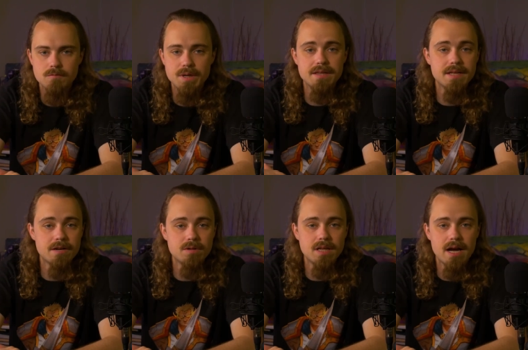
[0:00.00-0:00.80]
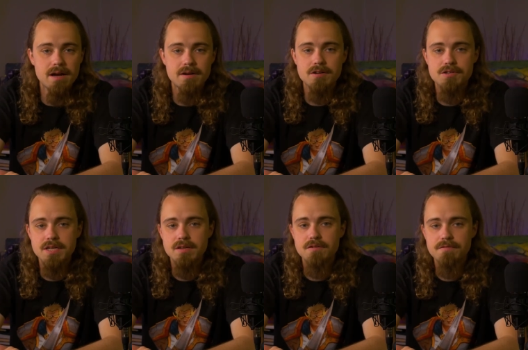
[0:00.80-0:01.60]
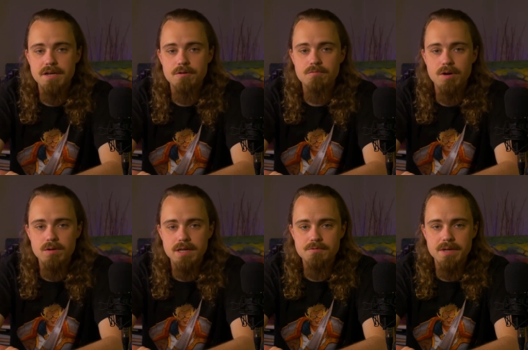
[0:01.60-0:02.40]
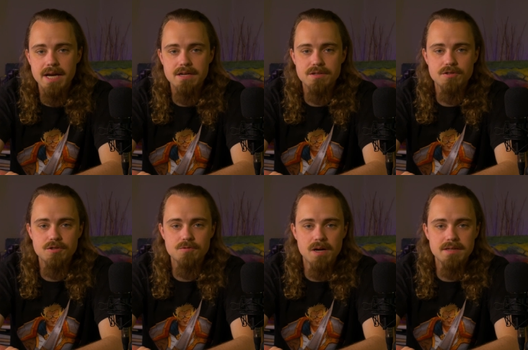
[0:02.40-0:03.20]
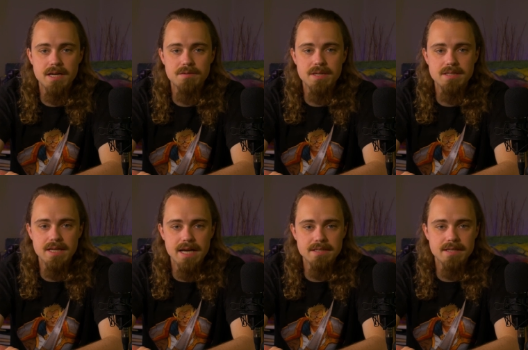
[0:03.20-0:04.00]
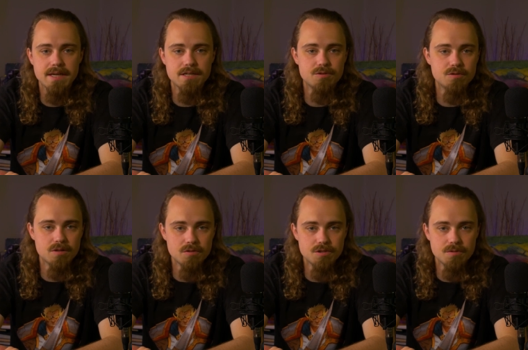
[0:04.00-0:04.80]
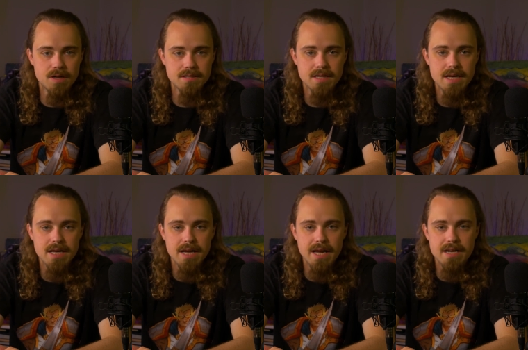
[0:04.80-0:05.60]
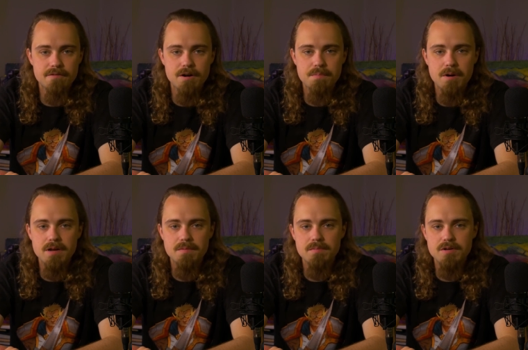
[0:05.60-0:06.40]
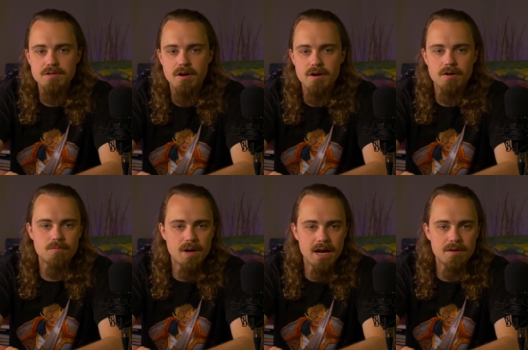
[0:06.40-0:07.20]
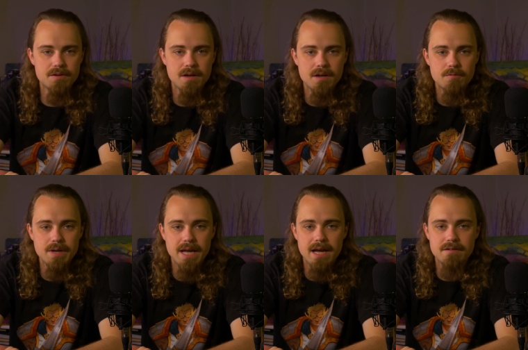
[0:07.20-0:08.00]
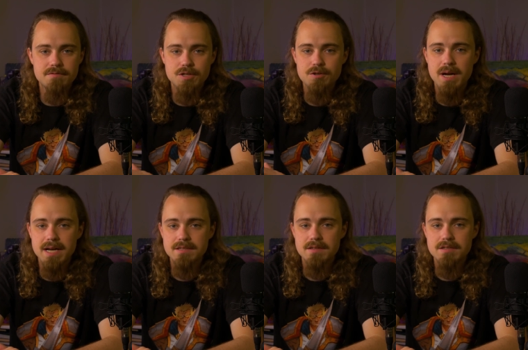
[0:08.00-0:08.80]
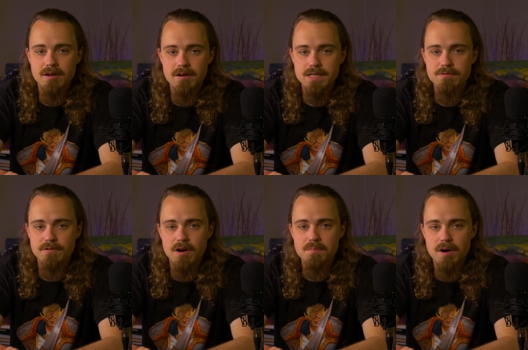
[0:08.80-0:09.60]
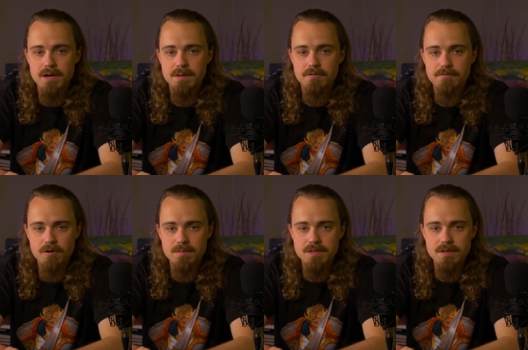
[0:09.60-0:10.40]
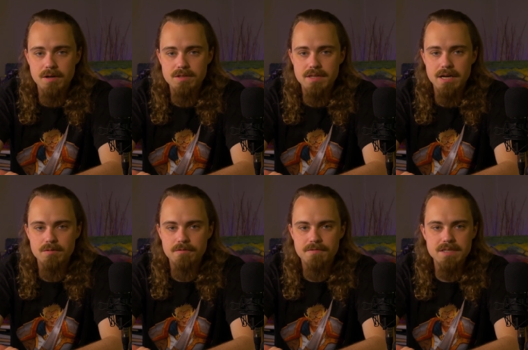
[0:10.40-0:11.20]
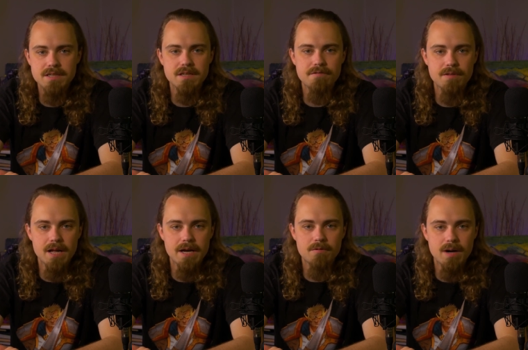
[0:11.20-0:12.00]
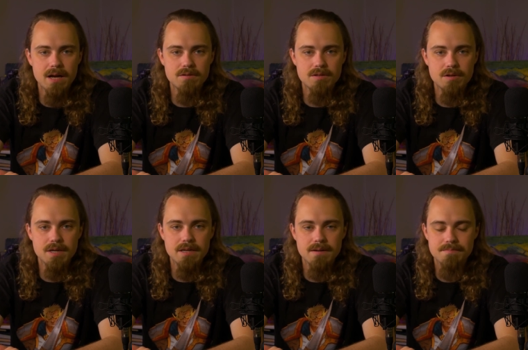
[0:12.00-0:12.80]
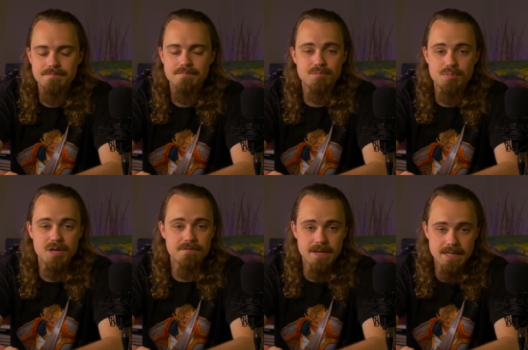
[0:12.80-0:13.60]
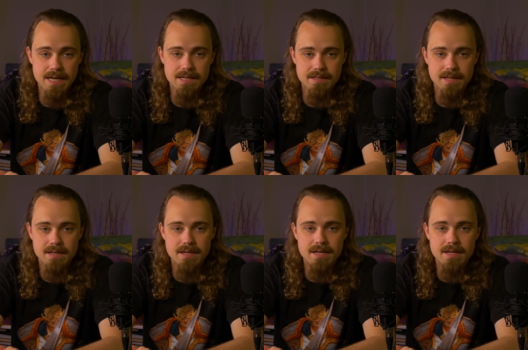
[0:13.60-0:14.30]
We can then rely on our Steel Defender Roadie's reaction to swat down the attacks that get too close to us, and if our party members aren't around, we have two excellent targets for our bardic performance notes that will physically fly around looking pretty fantastic.